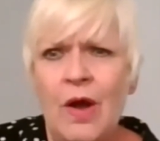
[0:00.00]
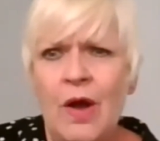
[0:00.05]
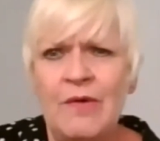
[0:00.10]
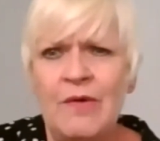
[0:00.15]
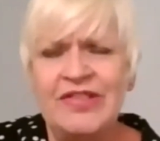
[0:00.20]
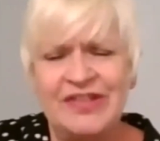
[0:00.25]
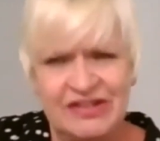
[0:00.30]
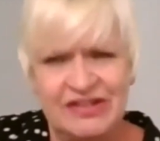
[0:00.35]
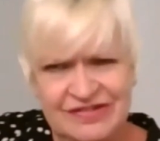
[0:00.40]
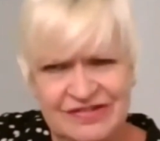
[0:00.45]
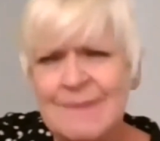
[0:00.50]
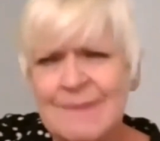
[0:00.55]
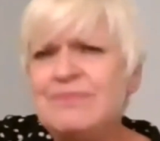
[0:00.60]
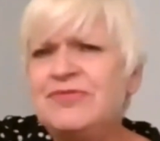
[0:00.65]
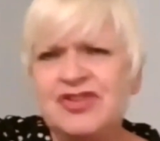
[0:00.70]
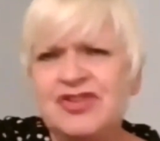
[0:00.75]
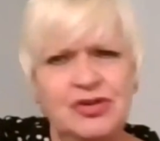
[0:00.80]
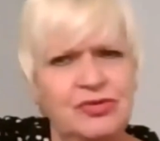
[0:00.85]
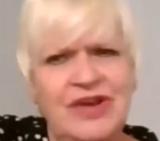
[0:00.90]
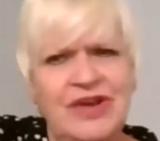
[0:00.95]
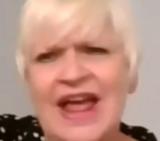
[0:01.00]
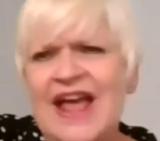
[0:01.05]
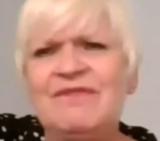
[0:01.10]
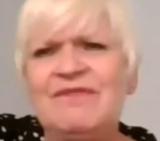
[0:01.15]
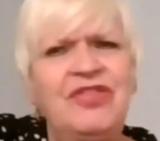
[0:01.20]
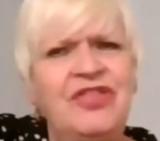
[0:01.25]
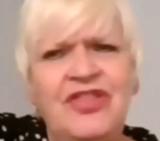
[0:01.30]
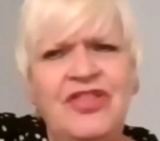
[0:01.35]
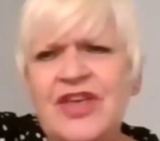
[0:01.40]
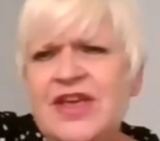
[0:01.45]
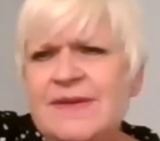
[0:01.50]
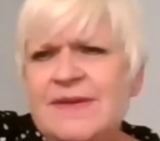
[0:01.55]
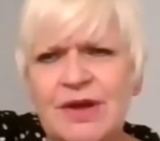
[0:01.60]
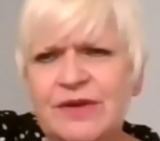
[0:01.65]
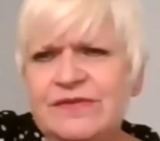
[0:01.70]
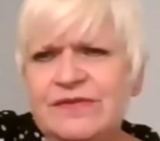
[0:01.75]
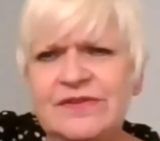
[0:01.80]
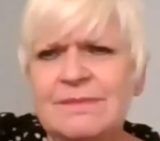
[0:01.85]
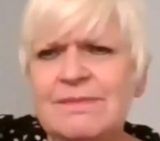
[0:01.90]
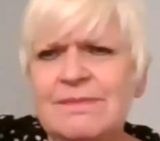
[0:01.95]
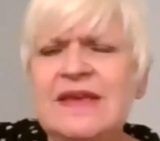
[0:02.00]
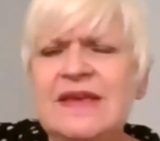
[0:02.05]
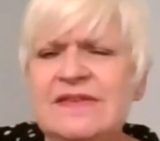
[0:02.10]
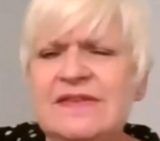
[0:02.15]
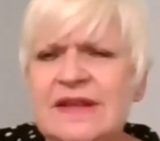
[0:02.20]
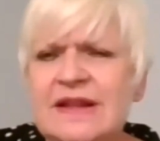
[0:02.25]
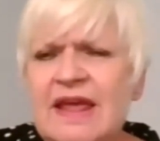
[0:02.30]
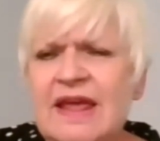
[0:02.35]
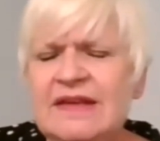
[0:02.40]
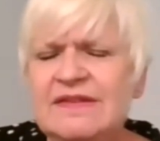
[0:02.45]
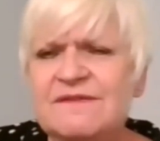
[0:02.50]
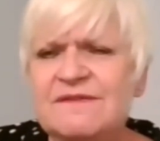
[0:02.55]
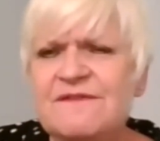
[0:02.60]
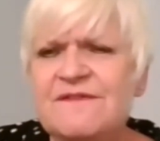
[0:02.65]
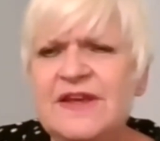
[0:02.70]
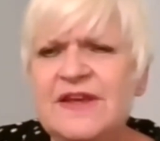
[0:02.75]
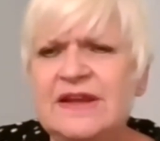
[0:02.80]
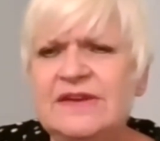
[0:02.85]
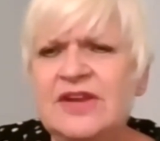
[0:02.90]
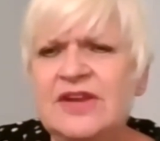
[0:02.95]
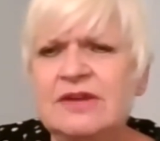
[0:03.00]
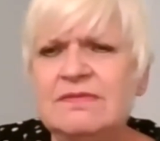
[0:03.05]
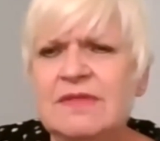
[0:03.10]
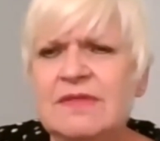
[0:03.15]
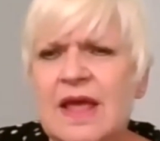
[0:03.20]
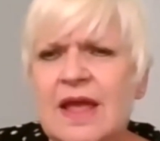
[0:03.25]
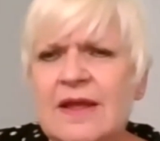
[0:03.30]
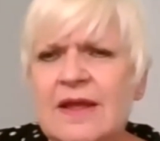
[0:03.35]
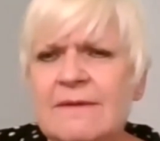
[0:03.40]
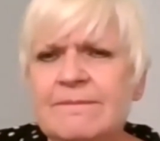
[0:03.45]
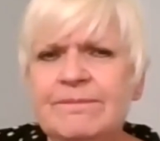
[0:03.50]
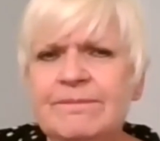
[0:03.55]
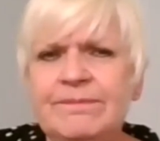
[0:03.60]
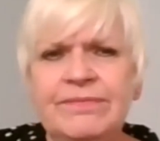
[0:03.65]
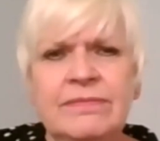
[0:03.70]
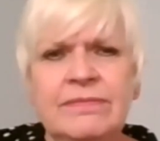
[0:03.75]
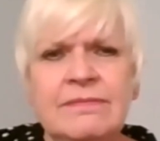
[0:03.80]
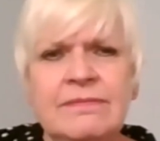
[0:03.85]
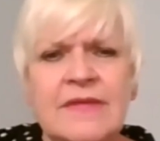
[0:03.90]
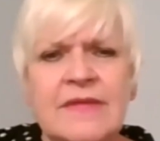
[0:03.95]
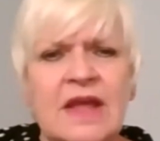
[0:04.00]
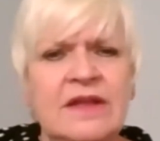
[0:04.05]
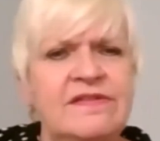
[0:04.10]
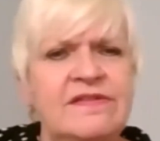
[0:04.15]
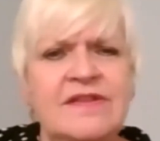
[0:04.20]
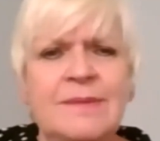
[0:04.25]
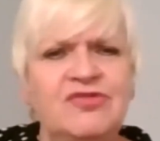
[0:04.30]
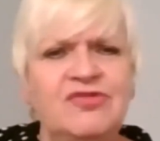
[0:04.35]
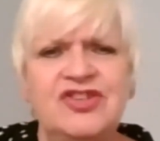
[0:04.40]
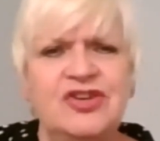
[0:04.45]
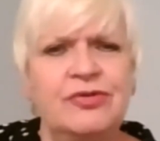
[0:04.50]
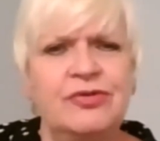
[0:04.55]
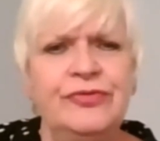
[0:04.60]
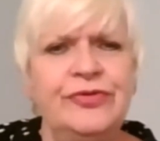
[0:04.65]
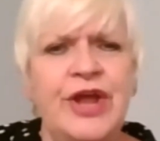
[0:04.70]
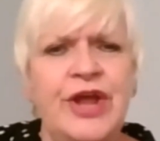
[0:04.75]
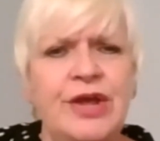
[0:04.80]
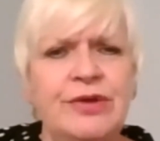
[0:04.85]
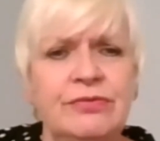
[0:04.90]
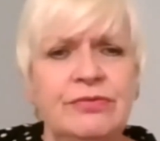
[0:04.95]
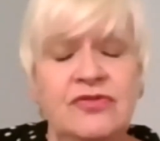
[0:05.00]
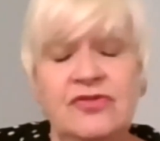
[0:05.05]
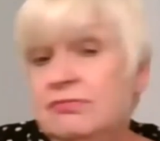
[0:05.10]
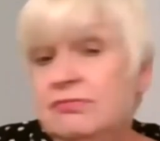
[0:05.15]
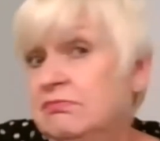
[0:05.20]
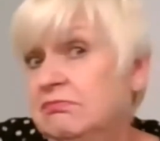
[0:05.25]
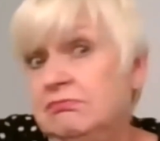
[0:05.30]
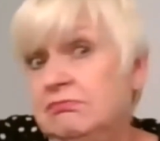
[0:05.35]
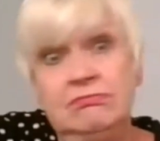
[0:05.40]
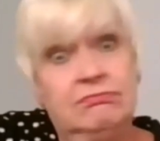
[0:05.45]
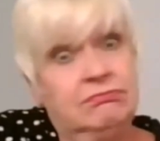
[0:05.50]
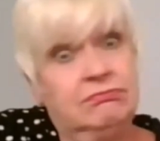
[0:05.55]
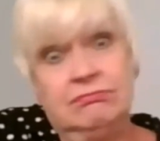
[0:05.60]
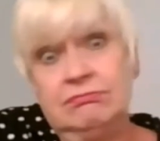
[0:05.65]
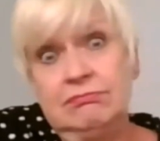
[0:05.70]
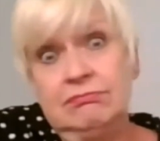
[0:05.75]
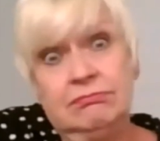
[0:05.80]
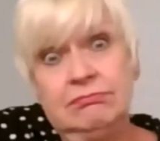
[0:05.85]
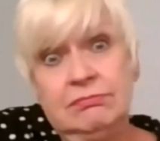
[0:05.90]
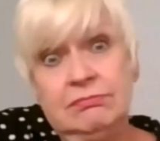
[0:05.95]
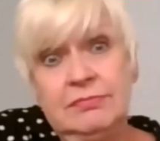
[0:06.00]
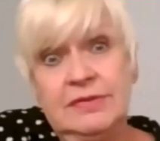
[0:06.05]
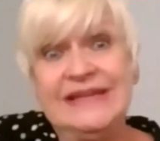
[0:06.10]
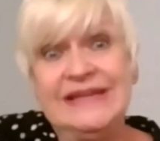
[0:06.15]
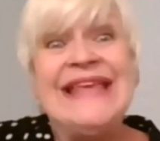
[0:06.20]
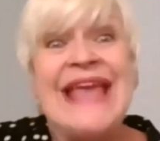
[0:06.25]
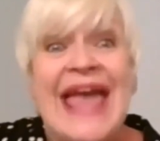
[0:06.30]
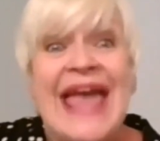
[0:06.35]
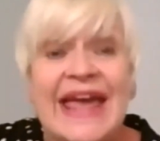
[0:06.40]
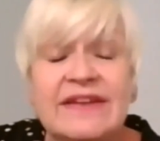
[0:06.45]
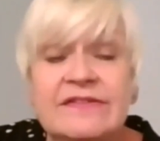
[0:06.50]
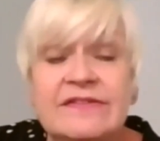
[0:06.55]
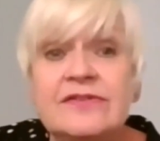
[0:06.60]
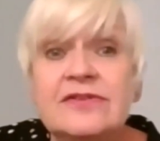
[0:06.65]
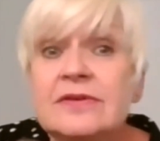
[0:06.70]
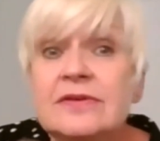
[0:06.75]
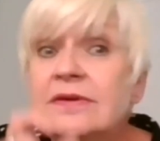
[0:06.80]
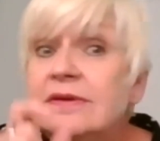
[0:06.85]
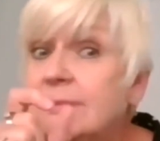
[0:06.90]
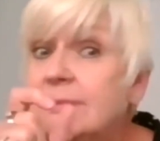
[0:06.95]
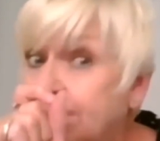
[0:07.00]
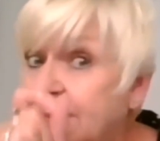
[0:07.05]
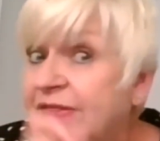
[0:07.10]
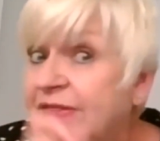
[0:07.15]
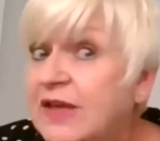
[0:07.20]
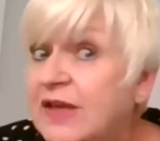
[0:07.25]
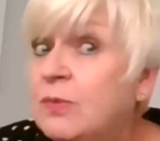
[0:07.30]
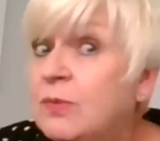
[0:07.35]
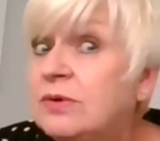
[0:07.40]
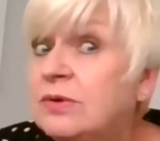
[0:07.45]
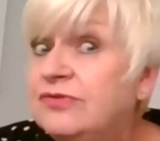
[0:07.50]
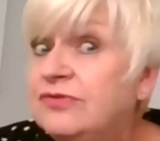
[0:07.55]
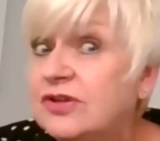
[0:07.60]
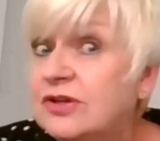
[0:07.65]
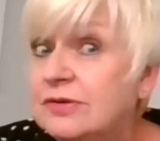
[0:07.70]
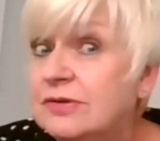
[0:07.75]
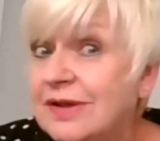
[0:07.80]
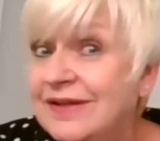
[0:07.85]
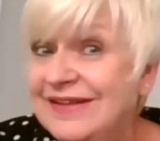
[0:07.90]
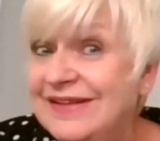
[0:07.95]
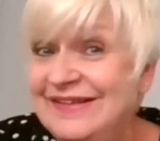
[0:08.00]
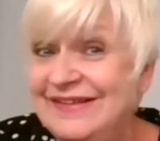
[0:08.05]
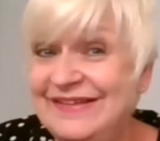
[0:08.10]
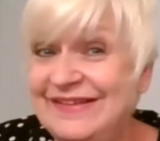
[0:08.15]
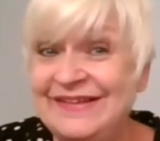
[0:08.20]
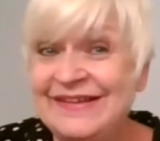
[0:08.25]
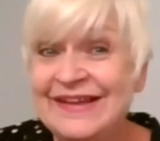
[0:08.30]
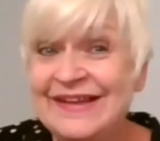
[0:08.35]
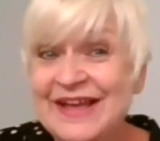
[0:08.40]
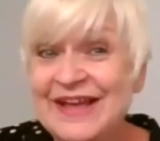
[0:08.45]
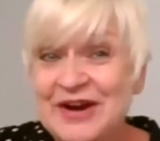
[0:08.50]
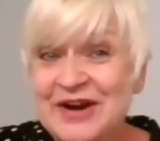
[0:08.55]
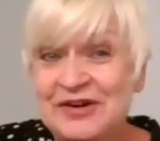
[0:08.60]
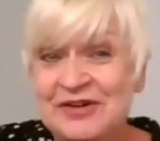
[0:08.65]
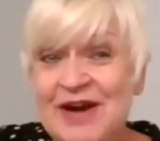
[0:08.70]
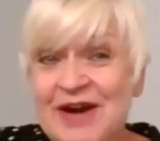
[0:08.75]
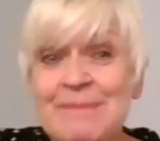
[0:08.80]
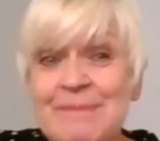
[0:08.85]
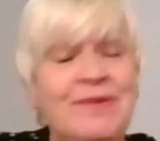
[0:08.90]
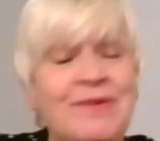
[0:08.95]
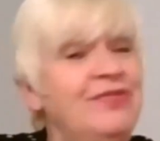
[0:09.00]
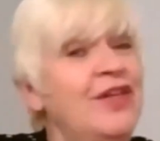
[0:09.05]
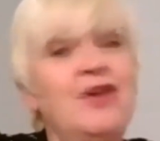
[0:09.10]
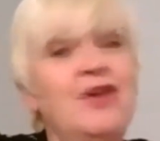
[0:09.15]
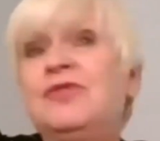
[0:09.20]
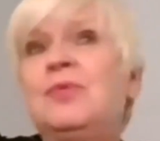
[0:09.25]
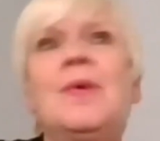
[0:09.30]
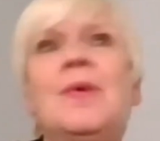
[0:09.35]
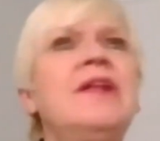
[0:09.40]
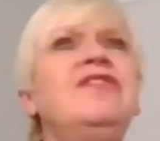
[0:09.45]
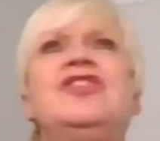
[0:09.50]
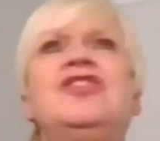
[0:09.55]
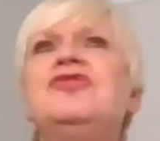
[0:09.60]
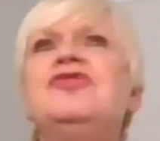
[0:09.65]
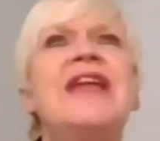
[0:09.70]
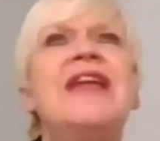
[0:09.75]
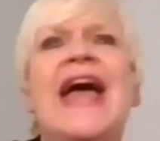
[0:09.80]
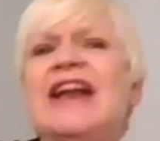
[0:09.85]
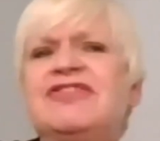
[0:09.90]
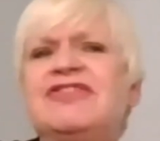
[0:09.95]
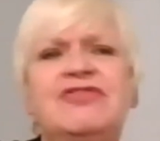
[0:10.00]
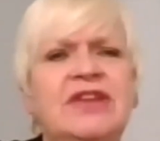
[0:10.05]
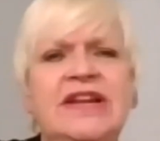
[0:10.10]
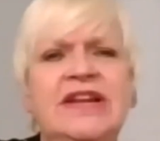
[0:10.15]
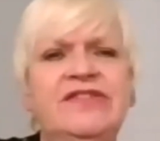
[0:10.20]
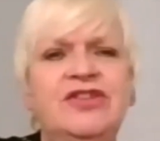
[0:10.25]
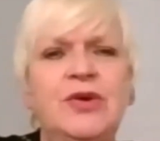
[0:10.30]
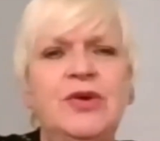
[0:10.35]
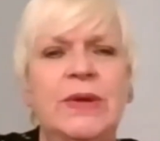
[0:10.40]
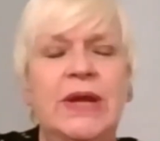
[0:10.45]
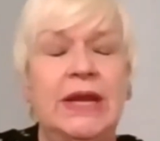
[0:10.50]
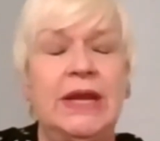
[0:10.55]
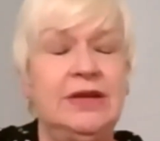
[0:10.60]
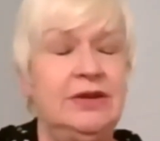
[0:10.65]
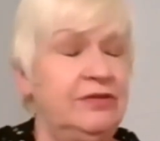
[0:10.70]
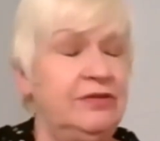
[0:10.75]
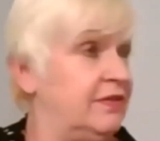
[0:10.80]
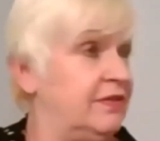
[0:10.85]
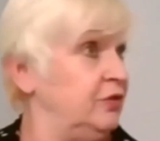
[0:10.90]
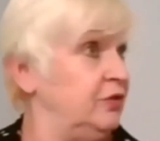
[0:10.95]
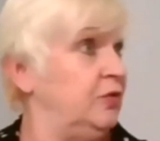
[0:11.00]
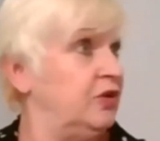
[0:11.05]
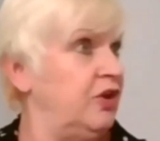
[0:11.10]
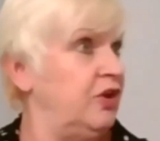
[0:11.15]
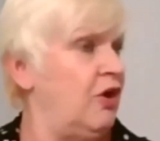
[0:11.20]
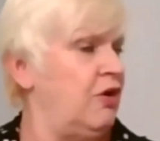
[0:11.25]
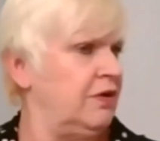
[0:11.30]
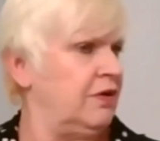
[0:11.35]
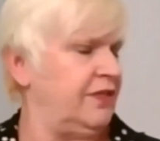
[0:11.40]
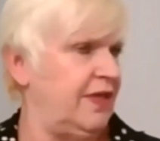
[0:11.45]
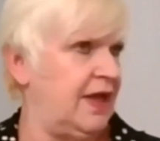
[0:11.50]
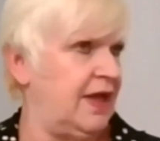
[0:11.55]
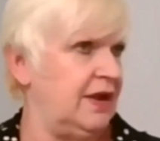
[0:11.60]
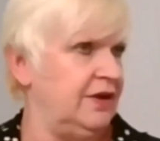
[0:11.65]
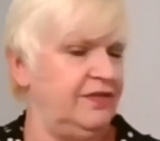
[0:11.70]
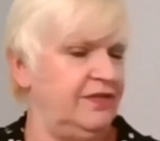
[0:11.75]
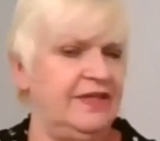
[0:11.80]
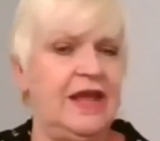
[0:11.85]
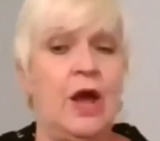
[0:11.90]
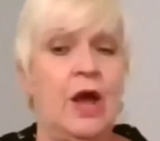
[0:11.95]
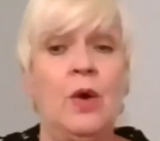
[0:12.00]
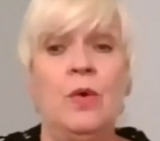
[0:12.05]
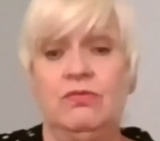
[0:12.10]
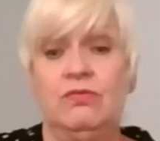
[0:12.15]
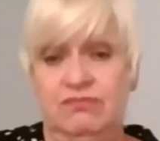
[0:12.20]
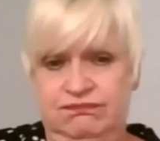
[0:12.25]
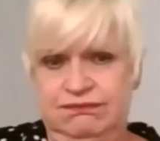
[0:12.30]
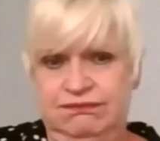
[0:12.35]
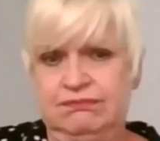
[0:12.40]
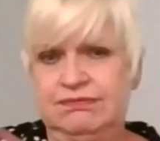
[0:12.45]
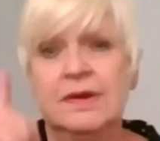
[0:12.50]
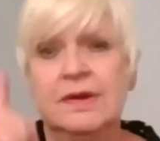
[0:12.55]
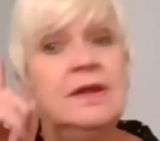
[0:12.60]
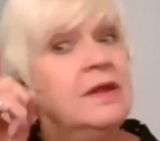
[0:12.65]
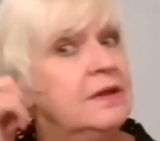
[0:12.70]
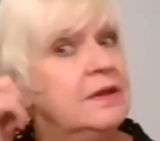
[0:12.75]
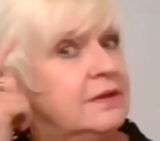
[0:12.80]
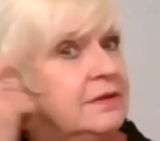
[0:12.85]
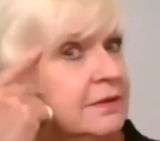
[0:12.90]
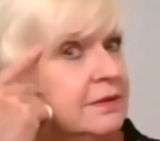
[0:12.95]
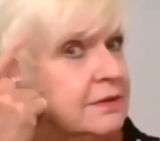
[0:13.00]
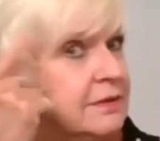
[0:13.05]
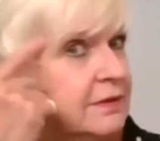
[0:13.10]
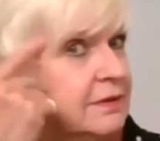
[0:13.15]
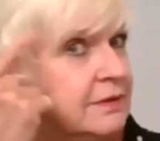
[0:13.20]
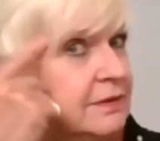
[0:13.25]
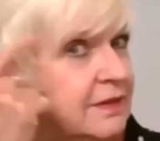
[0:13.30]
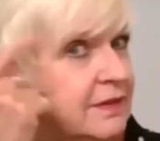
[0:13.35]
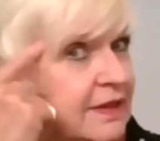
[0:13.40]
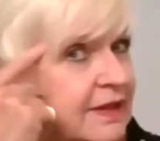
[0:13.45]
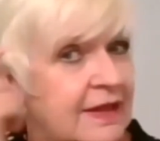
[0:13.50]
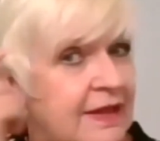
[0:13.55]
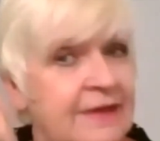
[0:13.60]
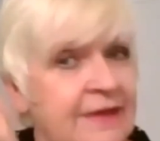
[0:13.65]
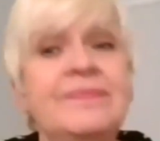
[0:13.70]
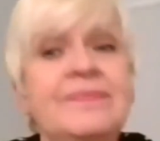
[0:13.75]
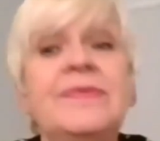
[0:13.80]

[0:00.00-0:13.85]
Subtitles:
Because some children have the most amazing legs and feet, don't they? And some children don't yet, but they will do. All right, but those ones who naturally do it, you clock that and you think, oh, yeah, there.